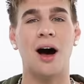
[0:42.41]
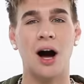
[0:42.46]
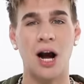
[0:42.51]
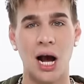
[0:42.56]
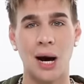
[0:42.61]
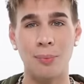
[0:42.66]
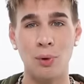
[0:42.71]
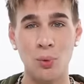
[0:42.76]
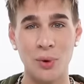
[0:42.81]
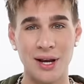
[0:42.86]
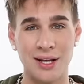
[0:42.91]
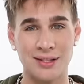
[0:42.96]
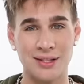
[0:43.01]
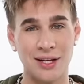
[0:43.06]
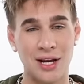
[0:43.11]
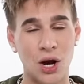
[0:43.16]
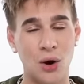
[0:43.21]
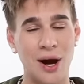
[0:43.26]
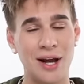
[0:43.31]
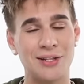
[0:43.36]
A couple weeks
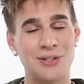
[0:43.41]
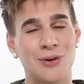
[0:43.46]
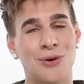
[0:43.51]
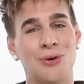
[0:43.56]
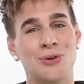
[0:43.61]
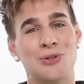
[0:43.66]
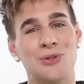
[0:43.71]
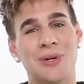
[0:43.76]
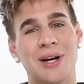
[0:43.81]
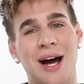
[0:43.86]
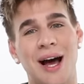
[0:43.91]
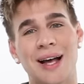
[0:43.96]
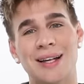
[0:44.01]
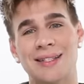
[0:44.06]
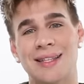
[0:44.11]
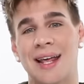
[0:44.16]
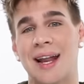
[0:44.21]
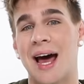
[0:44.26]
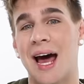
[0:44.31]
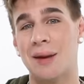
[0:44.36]
ago, I told you
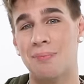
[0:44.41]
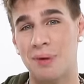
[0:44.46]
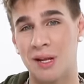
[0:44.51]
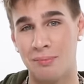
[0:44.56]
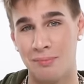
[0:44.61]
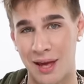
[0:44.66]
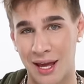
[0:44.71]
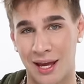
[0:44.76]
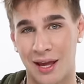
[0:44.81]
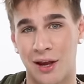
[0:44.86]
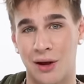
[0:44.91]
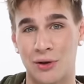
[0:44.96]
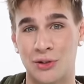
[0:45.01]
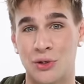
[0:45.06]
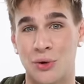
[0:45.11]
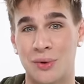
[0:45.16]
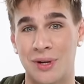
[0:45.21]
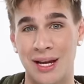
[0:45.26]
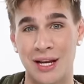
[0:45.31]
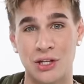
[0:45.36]
guys that I'd be making a
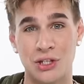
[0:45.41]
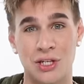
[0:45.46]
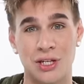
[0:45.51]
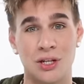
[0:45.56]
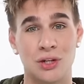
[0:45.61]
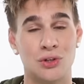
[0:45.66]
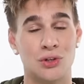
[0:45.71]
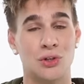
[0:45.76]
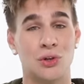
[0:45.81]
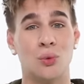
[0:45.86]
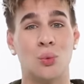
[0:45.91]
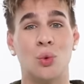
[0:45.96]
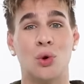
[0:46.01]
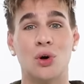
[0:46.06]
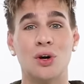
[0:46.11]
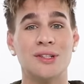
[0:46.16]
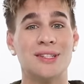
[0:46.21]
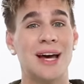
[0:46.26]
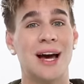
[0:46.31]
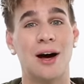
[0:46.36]
donation to the
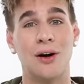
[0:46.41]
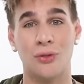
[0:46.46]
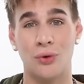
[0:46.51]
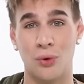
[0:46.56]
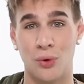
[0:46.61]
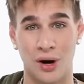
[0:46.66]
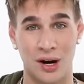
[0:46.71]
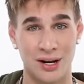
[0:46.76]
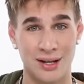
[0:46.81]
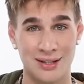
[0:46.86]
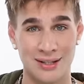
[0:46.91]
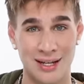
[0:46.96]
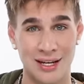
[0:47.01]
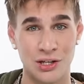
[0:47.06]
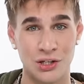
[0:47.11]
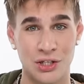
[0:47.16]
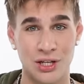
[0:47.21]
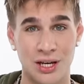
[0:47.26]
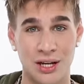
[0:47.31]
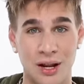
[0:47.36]
World Health
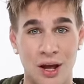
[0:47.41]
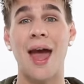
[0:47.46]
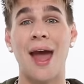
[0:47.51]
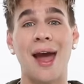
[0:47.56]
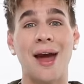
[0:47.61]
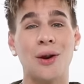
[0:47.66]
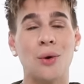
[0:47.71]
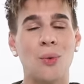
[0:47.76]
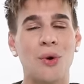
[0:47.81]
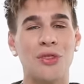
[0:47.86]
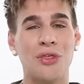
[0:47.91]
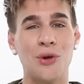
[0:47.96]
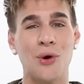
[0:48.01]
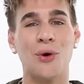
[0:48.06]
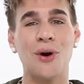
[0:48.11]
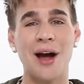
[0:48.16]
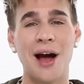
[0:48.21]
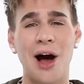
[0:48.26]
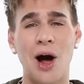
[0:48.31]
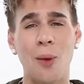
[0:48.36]
Organization. And with
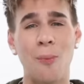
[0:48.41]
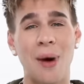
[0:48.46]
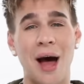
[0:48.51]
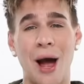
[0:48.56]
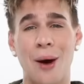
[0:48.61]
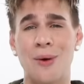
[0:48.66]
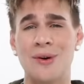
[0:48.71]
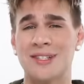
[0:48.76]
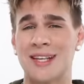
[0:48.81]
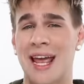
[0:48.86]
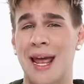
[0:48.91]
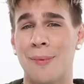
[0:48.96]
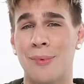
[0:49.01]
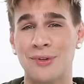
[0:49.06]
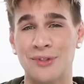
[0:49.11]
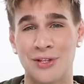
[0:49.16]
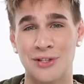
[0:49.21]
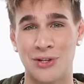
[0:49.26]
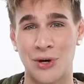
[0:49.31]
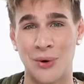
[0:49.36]
your help, I was
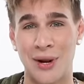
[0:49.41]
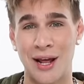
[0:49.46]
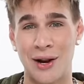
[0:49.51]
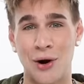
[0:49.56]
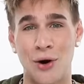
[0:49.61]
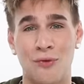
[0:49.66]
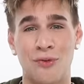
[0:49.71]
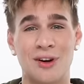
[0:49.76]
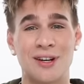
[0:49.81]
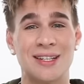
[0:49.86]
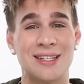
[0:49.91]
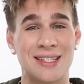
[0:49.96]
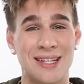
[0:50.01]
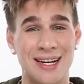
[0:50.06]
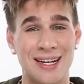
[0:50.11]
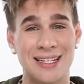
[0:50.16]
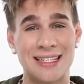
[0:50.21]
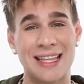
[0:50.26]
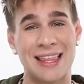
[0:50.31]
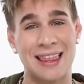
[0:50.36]
able to donate over
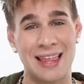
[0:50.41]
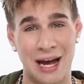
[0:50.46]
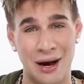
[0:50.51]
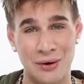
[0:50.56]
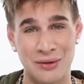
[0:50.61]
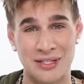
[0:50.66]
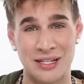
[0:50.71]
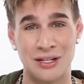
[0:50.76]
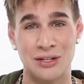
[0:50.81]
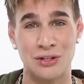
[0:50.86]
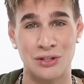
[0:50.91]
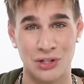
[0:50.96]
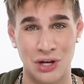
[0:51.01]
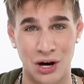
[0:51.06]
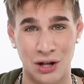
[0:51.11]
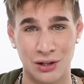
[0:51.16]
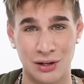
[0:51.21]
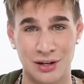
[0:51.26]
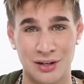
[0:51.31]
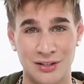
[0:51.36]

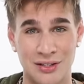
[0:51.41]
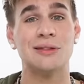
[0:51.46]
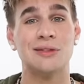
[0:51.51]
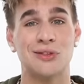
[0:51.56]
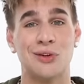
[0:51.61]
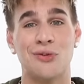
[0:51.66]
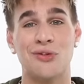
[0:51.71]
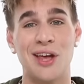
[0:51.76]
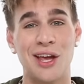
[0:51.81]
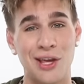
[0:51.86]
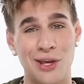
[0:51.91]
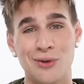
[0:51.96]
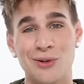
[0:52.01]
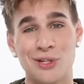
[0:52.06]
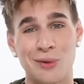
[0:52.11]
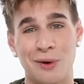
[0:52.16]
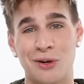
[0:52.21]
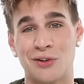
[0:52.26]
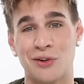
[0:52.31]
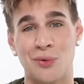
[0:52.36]
$6,000. So thank you
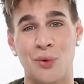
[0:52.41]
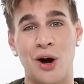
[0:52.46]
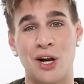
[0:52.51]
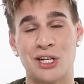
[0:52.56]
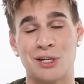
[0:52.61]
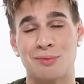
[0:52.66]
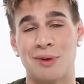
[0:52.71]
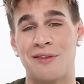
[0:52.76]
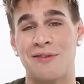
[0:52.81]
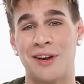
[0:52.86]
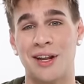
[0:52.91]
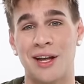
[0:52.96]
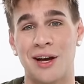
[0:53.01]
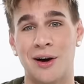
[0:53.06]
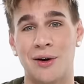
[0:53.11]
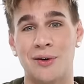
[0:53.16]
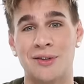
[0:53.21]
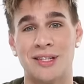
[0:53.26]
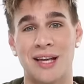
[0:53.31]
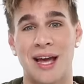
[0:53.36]
so much for watching my
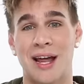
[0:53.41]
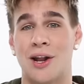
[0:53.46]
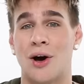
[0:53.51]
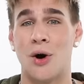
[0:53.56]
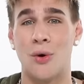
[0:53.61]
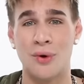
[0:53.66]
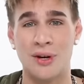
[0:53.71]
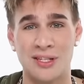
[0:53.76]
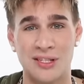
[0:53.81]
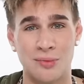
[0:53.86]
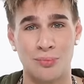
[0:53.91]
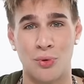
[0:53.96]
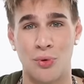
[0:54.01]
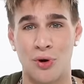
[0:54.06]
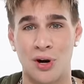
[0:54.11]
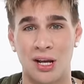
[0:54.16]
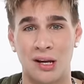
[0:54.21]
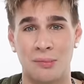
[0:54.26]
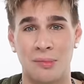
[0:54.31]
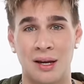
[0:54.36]
videos and always
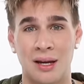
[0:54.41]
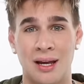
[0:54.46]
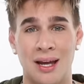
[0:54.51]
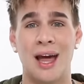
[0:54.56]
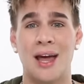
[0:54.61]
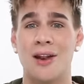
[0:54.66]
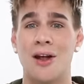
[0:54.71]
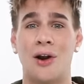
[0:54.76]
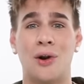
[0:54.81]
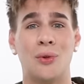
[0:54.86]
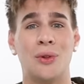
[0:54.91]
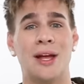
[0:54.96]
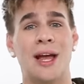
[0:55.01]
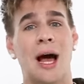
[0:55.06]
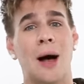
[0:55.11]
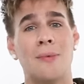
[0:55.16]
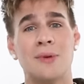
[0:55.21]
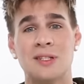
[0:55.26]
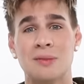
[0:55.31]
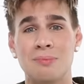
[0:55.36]
supporting me. It not only
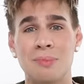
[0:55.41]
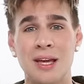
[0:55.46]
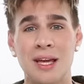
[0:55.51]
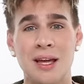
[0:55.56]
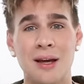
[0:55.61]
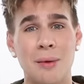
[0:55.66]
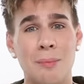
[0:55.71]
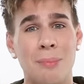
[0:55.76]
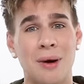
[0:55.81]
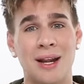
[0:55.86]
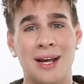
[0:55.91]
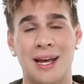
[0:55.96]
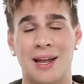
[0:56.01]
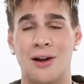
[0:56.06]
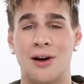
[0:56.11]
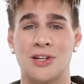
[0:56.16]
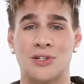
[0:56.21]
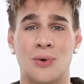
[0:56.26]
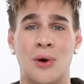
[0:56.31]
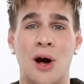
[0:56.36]
helps me, but it can
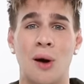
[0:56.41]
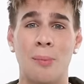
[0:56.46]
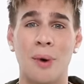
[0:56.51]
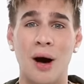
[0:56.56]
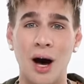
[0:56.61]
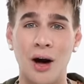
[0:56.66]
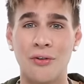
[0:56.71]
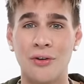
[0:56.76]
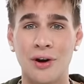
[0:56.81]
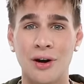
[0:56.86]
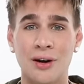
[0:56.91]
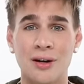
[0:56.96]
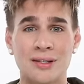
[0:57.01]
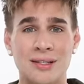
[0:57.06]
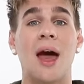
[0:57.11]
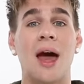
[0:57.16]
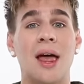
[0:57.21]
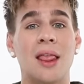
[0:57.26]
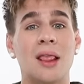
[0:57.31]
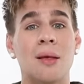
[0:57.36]
also help others.
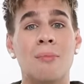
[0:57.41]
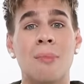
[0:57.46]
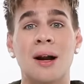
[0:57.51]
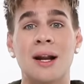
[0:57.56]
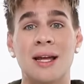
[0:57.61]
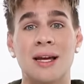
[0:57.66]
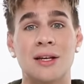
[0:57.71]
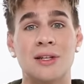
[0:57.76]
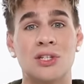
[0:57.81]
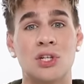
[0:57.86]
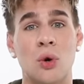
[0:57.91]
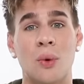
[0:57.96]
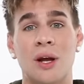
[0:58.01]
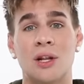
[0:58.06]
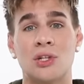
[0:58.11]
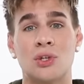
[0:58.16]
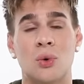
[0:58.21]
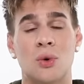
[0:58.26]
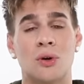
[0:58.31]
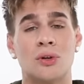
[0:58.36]
And the money is
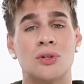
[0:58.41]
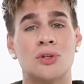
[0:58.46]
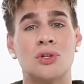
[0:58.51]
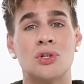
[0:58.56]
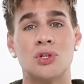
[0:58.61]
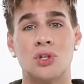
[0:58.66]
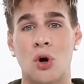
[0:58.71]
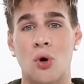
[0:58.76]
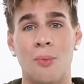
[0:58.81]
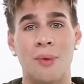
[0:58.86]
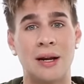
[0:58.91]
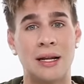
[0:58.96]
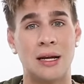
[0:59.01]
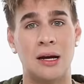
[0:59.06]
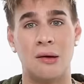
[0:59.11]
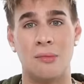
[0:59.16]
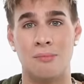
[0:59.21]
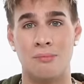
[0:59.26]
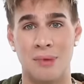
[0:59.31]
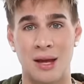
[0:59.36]
going towards so many
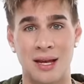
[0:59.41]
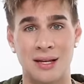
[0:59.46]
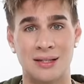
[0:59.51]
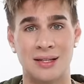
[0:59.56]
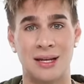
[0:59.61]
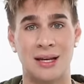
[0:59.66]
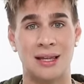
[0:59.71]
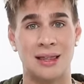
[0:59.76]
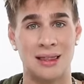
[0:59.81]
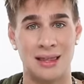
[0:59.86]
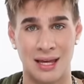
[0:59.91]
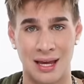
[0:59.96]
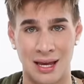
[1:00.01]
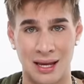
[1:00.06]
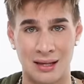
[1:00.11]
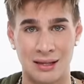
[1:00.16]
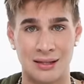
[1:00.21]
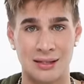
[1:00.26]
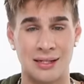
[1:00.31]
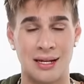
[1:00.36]
amazing
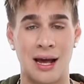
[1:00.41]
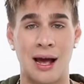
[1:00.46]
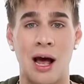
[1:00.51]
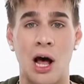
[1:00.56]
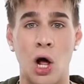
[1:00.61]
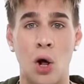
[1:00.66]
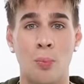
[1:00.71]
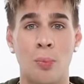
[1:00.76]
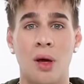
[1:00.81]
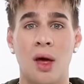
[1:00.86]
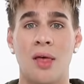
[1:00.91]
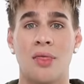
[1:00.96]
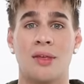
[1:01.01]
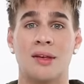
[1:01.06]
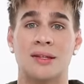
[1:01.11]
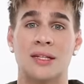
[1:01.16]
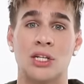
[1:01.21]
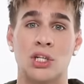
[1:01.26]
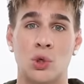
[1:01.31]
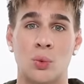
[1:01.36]
things to help the
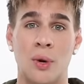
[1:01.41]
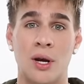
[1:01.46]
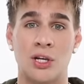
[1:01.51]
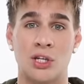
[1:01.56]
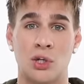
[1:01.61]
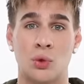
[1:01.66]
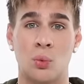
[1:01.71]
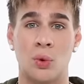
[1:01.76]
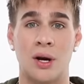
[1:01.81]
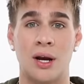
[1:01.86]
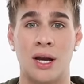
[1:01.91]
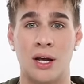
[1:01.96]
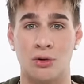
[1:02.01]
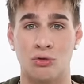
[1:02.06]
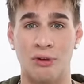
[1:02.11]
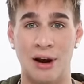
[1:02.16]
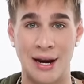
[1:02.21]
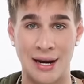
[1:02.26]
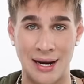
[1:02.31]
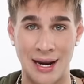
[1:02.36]
situation we're in
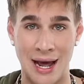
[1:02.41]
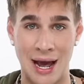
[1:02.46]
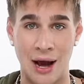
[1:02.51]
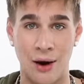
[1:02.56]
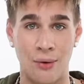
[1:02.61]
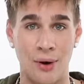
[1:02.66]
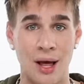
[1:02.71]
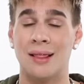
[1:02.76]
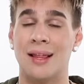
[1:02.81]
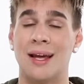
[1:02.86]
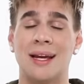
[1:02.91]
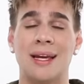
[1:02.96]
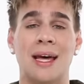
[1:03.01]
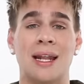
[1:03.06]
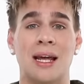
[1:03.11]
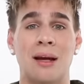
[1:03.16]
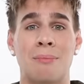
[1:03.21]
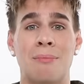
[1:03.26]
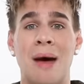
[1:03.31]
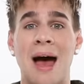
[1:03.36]
right now, like
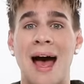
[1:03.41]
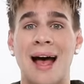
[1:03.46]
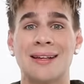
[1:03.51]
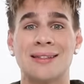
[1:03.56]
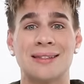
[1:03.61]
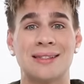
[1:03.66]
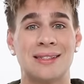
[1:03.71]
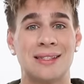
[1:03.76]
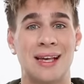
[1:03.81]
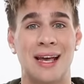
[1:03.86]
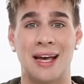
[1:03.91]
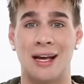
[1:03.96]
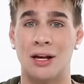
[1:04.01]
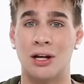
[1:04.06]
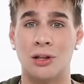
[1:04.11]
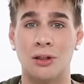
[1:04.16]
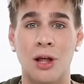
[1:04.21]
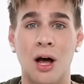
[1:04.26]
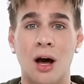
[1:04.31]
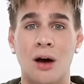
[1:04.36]
getting masks and
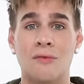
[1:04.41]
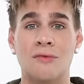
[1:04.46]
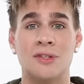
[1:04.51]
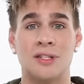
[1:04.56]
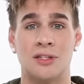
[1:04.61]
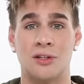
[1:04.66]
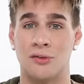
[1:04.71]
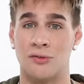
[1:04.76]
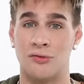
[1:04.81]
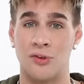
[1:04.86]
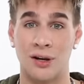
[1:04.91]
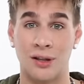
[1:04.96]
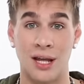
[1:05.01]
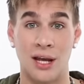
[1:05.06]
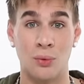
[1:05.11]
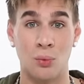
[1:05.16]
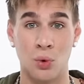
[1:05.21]
gloves to frontline